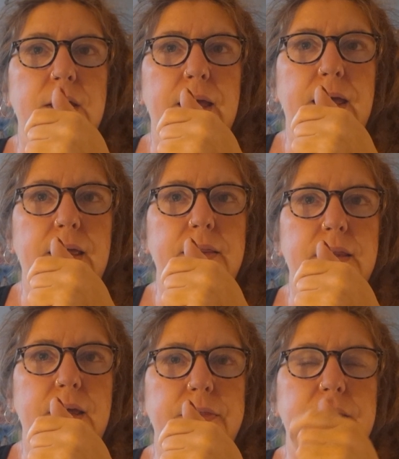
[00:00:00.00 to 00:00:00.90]

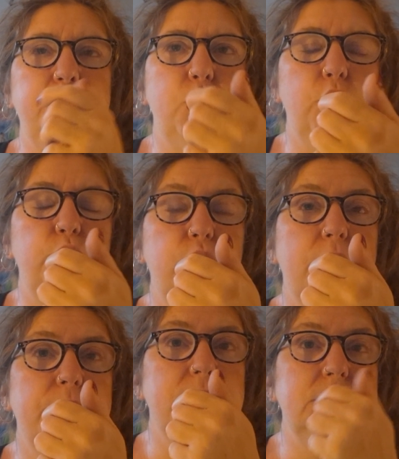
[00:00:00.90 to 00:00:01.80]
and that
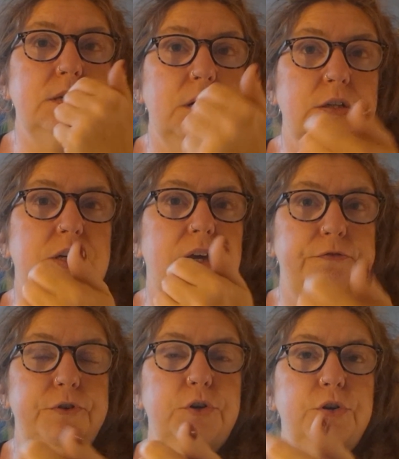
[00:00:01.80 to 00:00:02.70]
program is a lot
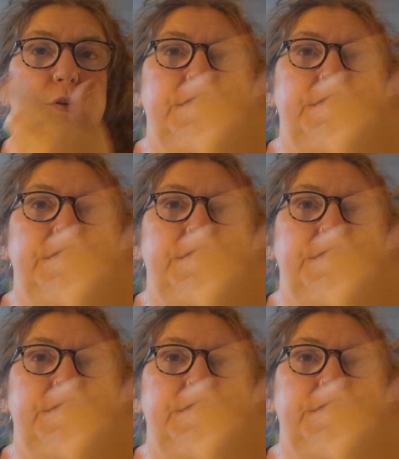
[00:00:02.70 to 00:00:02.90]
heavier